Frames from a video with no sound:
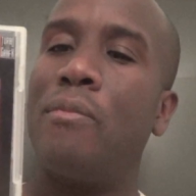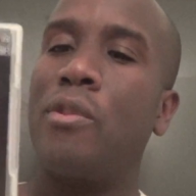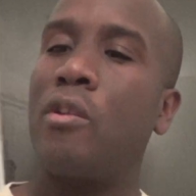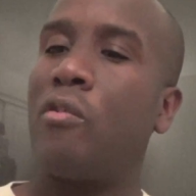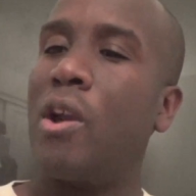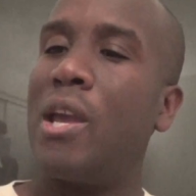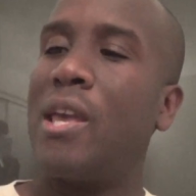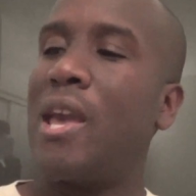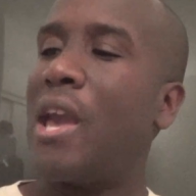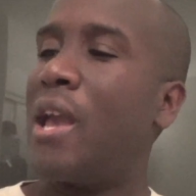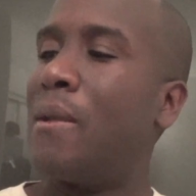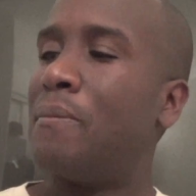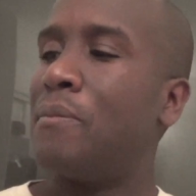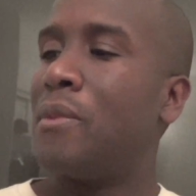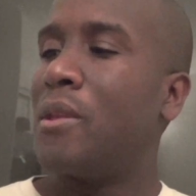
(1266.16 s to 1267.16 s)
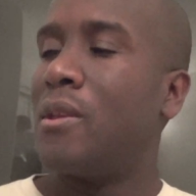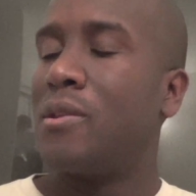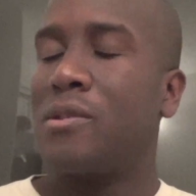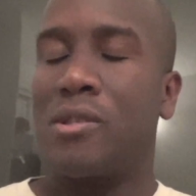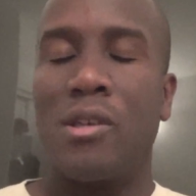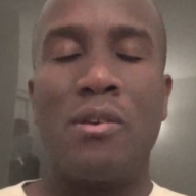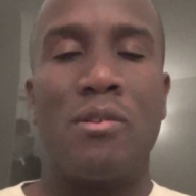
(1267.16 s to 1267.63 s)
Great game.
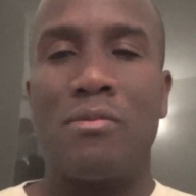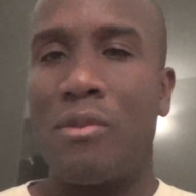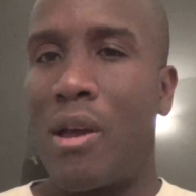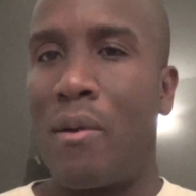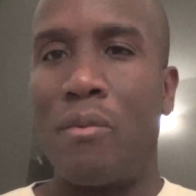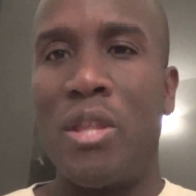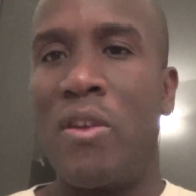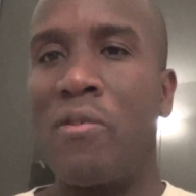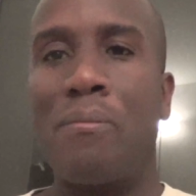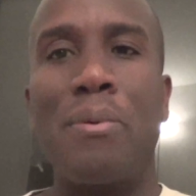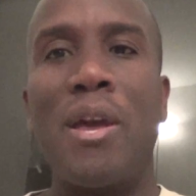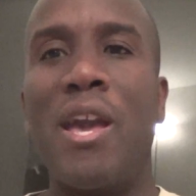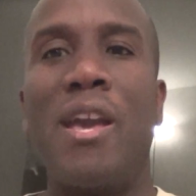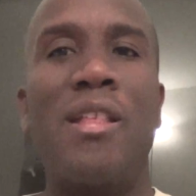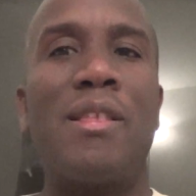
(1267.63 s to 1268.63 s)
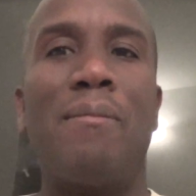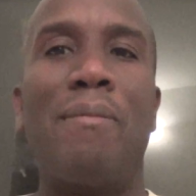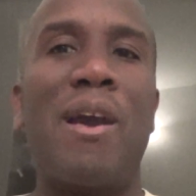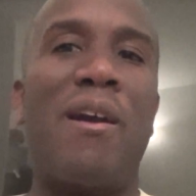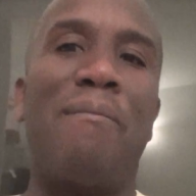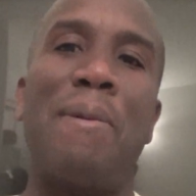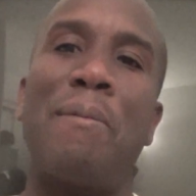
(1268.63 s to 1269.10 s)
Still, I will never pay the
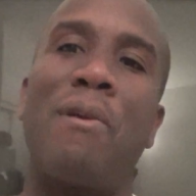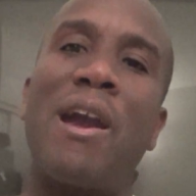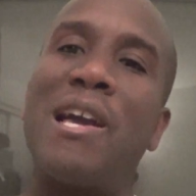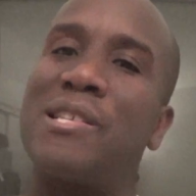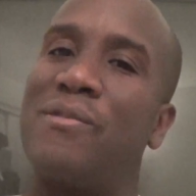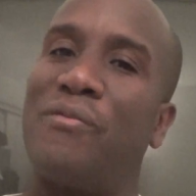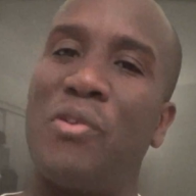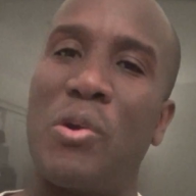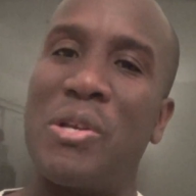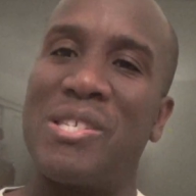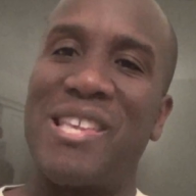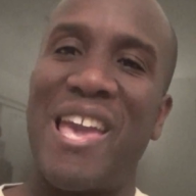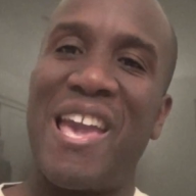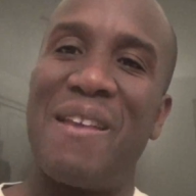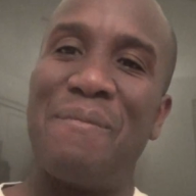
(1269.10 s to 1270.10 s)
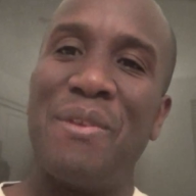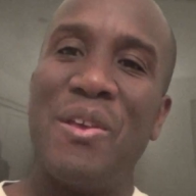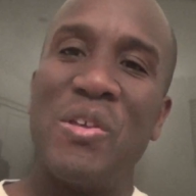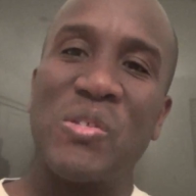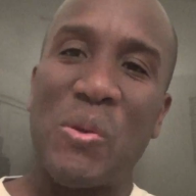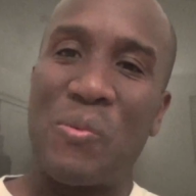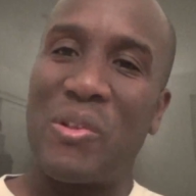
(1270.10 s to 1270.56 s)
amount people are asking for this game,
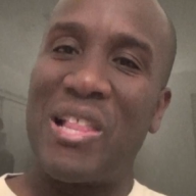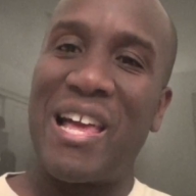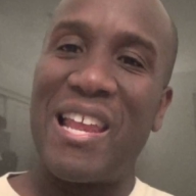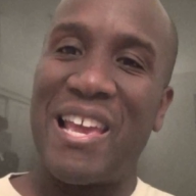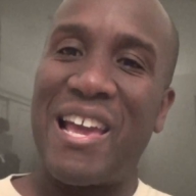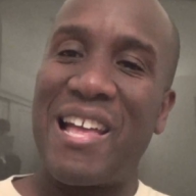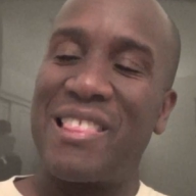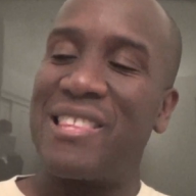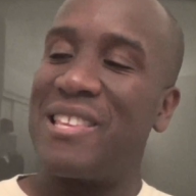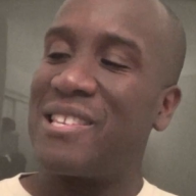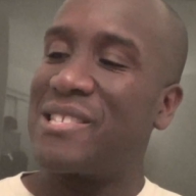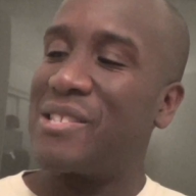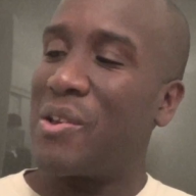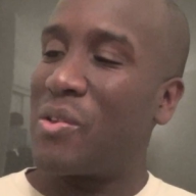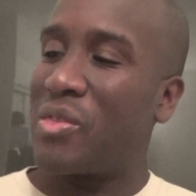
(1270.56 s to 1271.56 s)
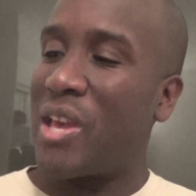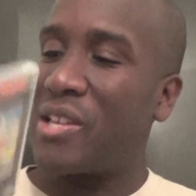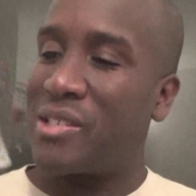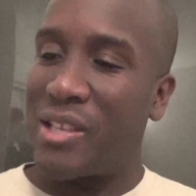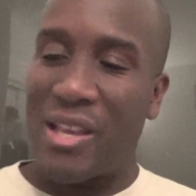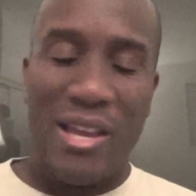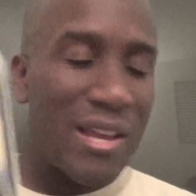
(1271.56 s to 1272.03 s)
so I'm glad I got this. So
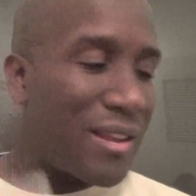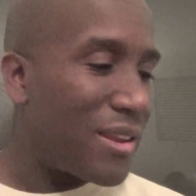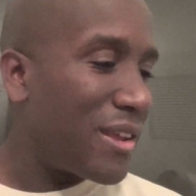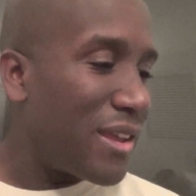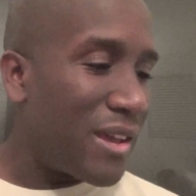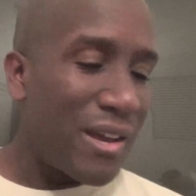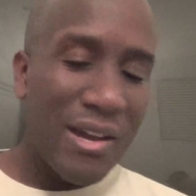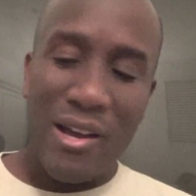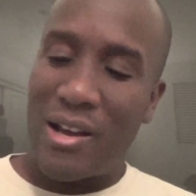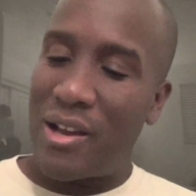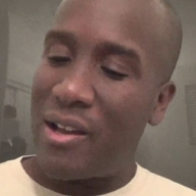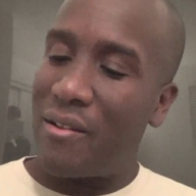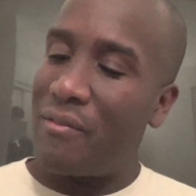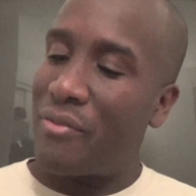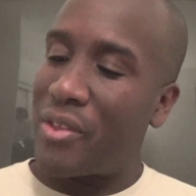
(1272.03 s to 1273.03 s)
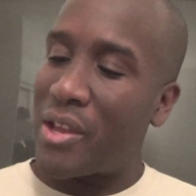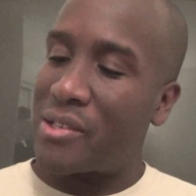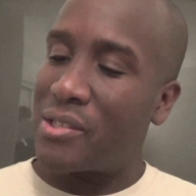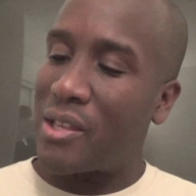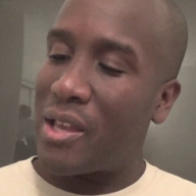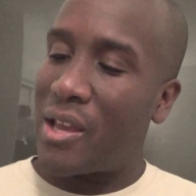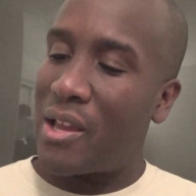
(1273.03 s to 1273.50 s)
thanks again,
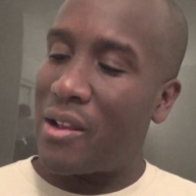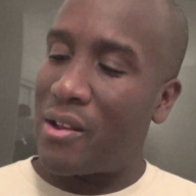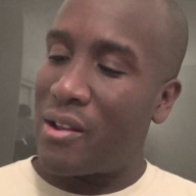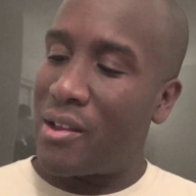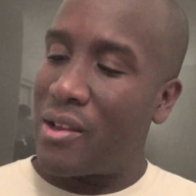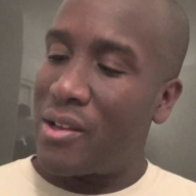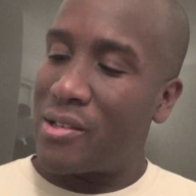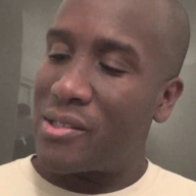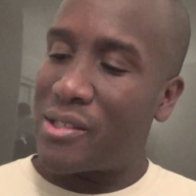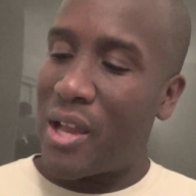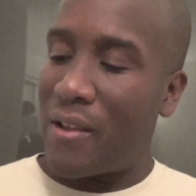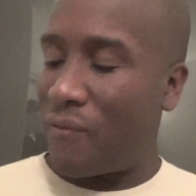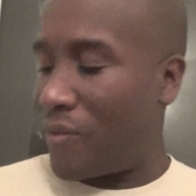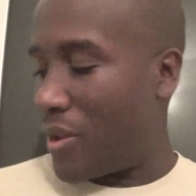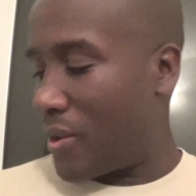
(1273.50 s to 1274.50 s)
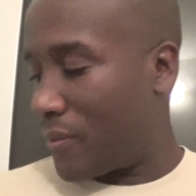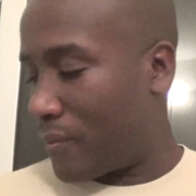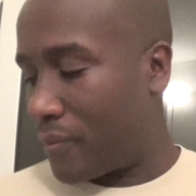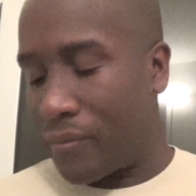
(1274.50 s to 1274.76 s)
Sci-Fic.